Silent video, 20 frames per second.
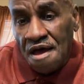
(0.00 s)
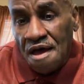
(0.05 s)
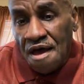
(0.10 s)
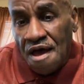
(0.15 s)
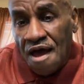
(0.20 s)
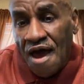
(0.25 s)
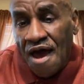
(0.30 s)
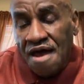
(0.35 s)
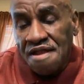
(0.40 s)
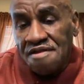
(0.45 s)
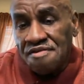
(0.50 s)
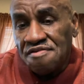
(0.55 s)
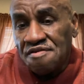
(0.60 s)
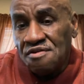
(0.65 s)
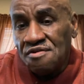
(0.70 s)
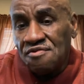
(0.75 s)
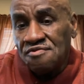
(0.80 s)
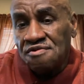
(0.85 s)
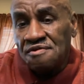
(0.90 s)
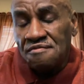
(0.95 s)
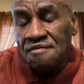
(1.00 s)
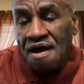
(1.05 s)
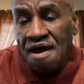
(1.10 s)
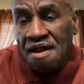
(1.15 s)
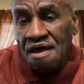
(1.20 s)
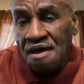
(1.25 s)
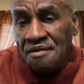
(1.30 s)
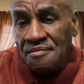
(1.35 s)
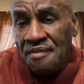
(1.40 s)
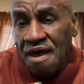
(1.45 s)
I got the solution right
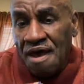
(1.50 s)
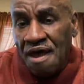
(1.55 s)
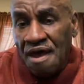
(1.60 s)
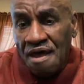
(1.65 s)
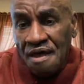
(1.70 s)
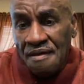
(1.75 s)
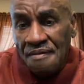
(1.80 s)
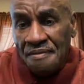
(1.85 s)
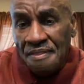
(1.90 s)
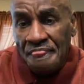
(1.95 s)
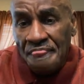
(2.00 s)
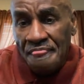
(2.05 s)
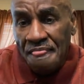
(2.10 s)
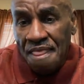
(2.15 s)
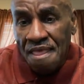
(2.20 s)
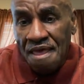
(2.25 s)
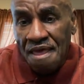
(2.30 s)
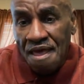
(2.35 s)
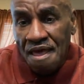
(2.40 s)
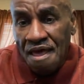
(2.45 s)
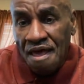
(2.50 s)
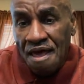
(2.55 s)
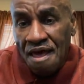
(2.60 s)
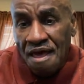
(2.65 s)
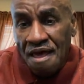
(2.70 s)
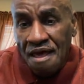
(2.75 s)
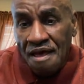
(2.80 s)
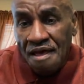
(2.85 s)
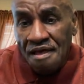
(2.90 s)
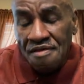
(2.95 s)
here, man.
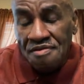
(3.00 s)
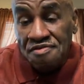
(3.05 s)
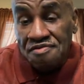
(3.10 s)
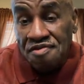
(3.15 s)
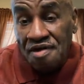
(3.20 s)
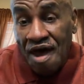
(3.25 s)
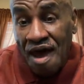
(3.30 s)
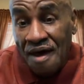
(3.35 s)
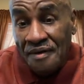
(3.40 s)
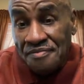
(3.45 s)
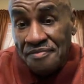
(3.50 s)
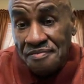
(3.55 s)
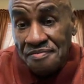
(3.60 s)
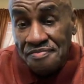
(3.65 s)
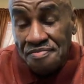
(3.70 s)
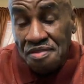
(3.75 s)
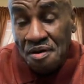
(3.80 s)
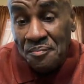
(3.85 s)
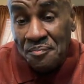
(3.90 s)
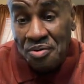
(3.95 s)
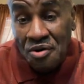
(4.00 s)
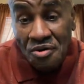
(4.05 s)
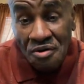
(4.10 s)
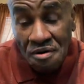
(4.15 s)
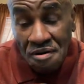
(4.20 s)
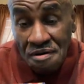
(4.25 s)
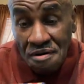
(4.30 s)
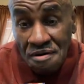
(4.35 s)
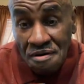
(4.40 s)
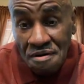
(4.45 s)
Chaps, the
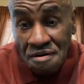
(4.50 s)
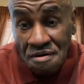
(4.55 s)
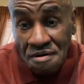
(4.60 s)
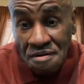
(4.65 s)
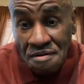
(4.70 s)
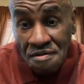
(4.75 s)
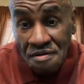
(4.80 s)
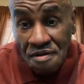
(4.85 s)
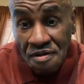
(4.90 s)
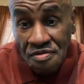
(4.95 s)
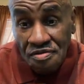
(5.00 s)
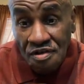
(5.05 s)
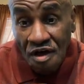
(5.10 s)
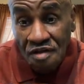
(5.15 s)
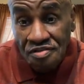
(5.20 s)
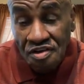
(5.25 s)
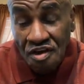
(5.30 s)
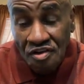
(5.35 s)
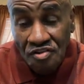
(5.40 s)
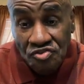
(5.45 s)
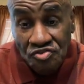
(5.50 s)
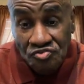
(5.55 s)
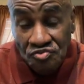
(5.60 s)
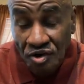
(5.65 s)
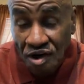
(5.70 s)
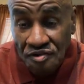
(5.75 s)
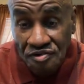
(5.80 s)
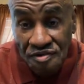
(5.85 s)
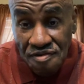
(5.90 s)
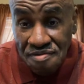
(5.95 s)
book, the
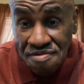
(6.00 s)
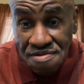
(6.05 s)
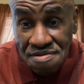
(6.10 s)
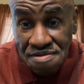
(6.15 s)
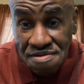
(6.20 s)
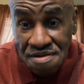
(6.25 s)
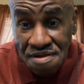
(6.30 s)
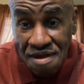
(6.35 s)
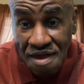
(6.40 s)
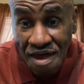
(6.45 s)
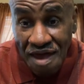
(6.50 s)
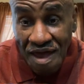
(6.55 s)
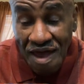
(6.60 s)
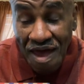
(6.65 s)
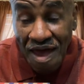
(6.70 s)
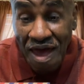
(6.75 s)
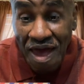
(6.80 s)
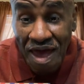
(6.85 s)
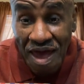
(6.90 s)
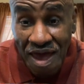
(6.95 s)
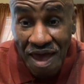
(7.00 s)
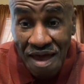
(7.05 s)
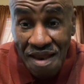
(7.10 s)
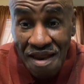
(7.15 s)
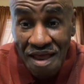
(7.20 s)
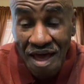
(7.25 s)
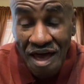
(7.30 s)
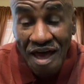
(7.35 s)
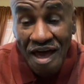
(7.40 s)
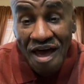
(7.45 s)
instructions, and
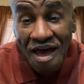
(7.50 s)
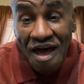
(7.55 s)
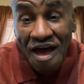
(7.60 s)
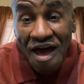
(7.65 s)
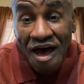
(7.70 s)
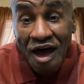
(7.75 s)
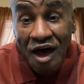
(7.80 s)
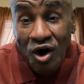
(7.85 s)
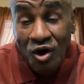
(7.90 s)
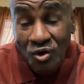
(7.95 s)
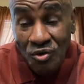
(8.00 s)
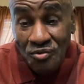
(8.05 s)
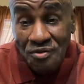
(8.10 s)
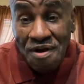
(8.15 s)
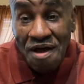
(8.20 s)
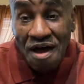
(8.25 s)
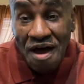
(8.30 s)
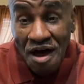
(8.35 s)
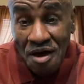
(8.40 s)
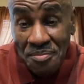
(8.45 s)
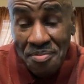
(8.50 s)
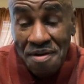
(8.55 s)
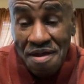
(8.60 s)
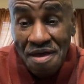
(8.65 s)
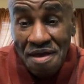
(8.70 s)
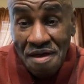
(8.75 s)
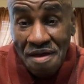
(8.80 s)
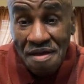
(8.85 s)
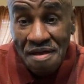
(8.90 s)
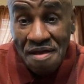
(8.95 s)
I own the company,
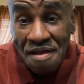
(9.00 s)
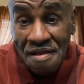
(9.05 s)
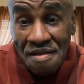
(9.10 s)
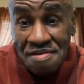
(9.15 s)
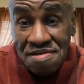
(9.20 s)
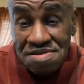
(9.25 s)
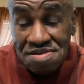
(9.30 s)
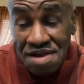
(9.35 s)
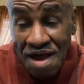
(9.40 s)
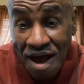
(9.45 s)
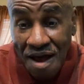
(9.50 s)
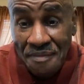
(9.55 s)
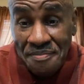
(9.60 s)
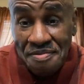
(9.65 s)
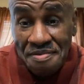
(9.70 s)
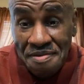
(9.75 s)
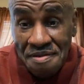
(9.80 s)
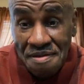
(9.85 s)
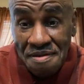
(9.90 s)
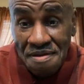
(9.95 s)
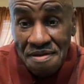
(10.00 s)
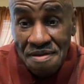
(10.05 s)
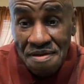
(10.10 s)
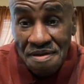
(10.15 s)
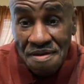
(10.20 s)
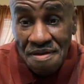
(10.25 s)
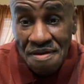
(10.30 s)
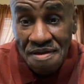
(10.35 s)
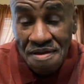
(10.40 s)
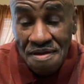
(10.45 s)
Chaps.
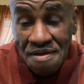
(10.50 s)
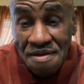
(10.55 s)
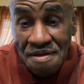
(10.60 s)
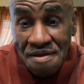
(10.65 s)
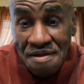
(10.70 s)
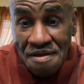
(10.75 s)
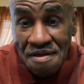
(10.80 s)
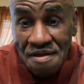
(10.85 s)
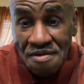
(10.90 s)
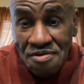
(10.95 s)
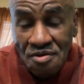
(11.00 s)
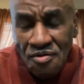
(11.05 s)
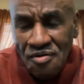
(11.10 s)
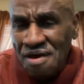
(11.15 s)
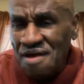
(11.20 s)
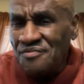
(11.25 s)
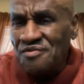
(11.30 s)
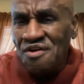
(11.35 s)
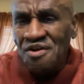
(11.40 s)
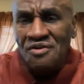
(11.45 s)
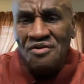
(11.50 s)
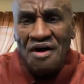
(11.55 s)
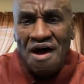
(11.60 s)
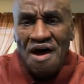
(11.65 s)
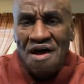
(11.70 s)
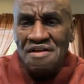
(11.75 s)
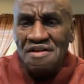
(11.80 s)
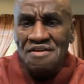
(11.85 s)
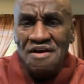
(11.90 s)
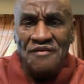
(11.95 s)
So if you don't
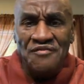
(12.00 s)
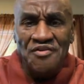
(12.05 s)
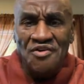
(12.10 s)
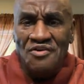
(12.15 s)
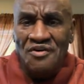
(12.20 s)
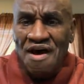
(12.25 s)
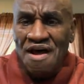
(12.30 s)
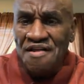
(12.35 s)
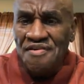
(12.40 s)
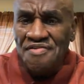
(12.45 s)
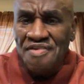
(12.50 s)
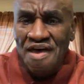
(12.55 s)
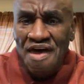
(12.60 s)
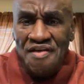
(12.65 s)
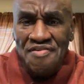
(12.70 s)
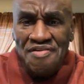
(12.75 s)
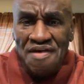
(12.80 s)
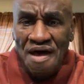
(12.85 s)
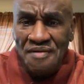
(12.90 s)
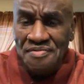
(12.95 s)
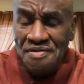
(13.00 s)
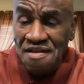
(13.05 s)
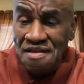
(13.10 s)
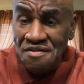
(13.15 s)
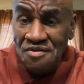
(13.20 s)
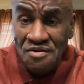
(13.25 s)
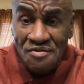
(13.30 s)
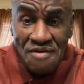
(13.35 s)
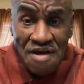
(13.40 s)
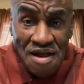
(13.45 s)
understand Chaps,
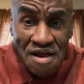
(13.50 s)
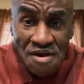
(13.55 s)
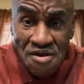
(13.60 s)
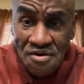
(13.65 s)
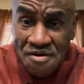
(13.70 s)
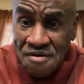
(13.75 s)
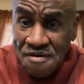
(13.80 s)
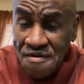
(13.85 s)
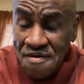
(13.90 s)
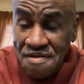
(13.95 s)
hey, look,